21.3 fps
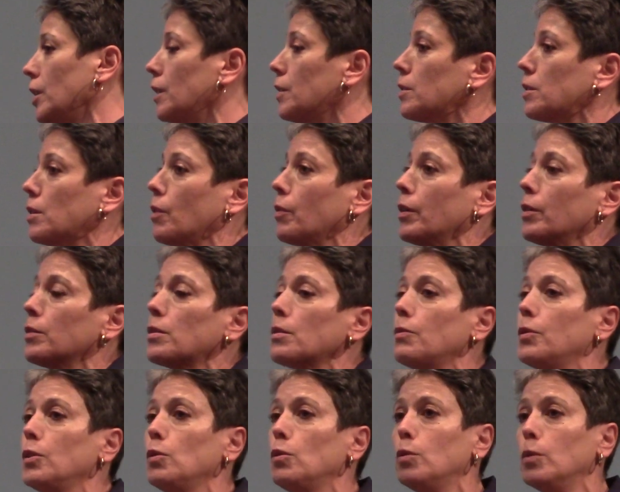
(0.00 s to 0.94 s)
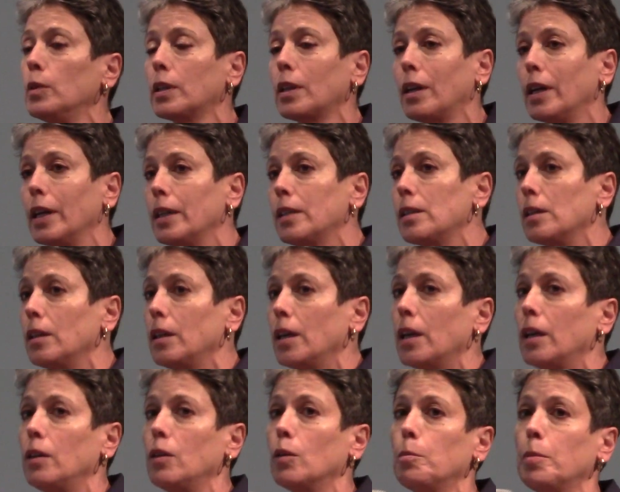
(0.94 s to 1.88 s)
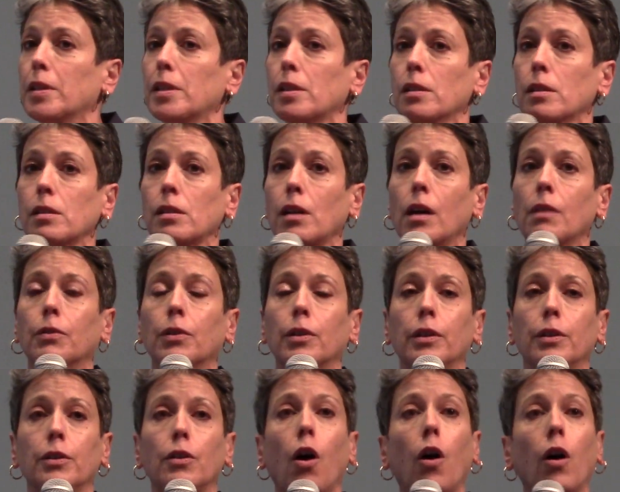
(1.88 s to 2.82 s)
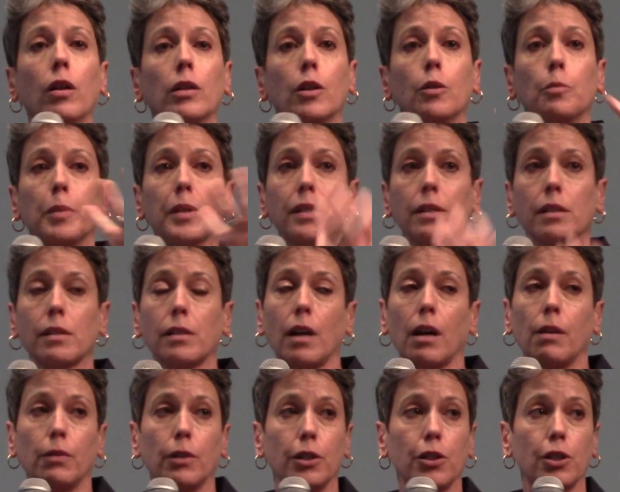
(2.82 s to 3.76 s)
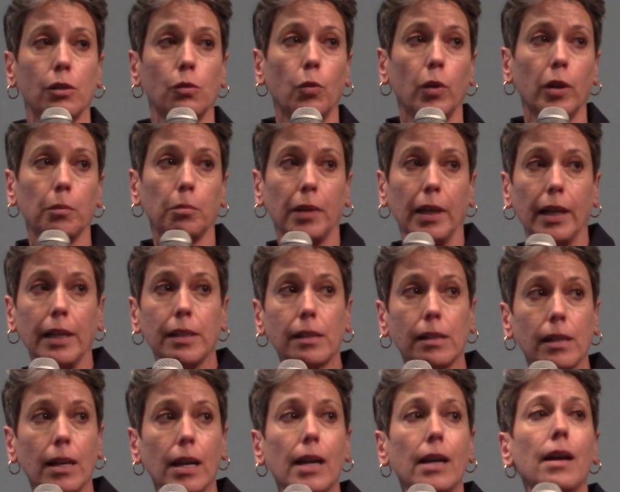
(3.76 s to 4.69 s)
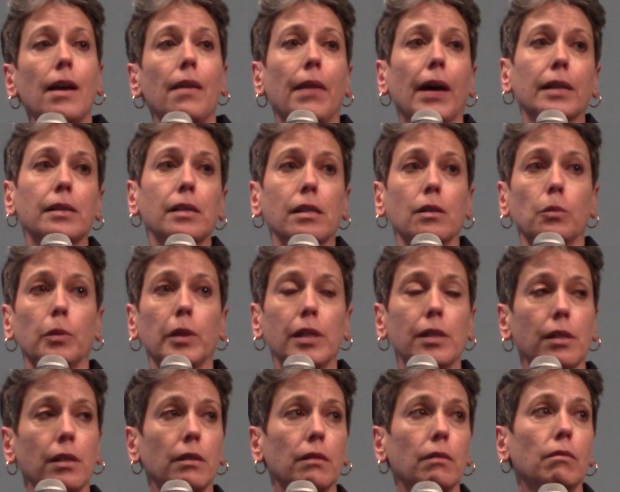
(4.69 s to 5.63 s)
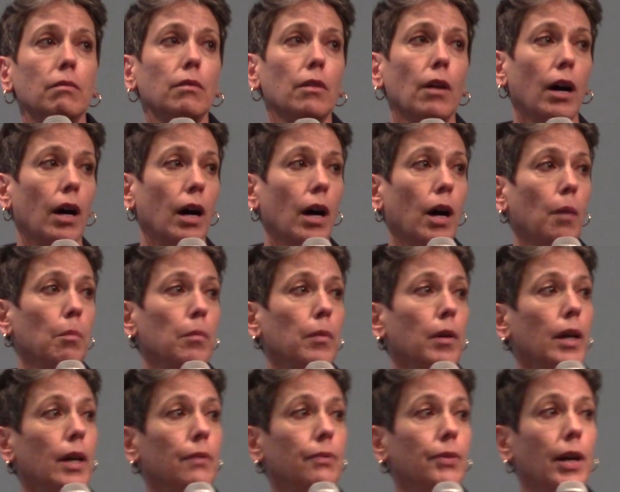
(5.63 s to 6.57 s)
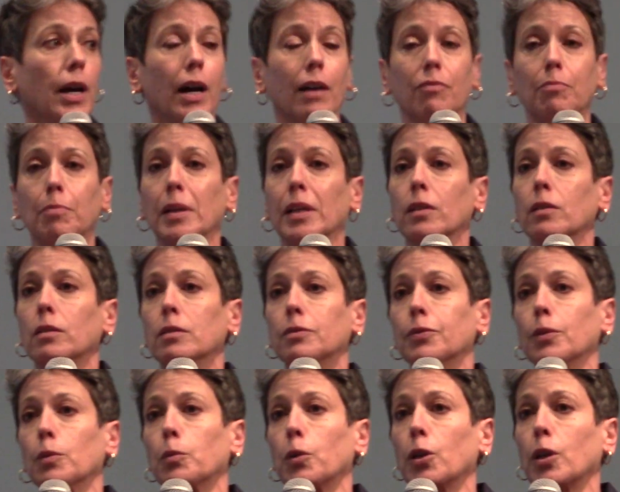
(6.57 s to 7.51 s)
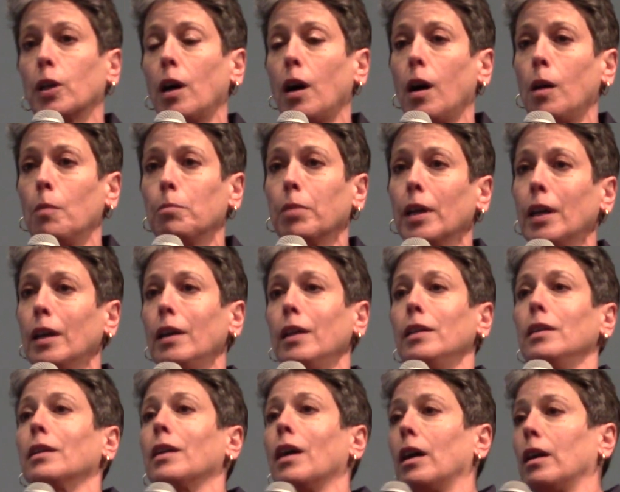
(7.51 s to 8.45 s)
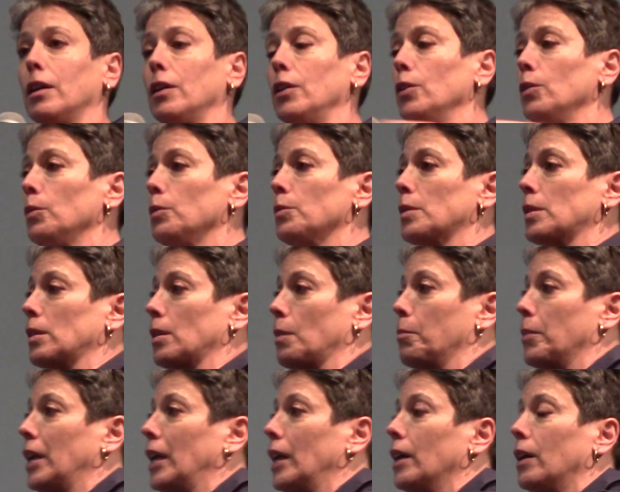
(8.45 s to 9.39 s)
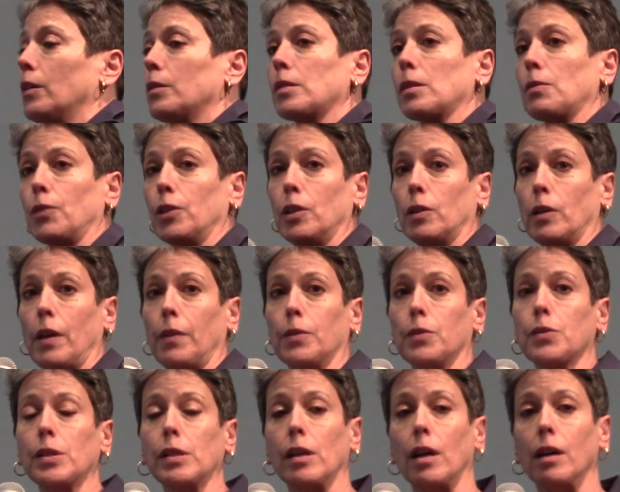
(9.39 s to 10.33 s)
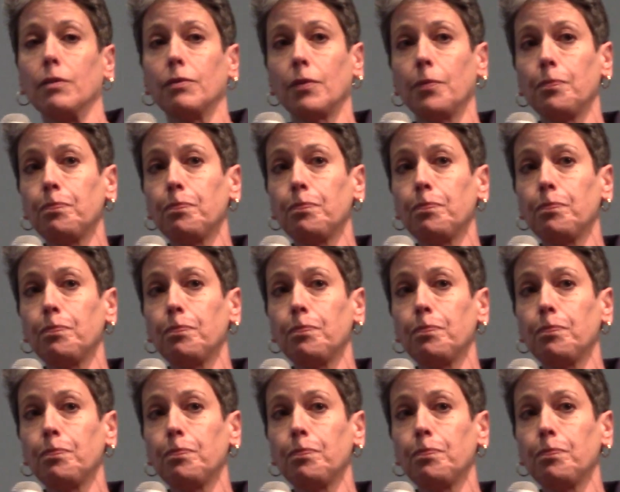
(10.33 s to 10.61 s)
So those of you who would like to get your business coverage, all your business coverage in one place, that's the reason if you have Pinnacol for work comp, you gotta use somebody else for your other stuff.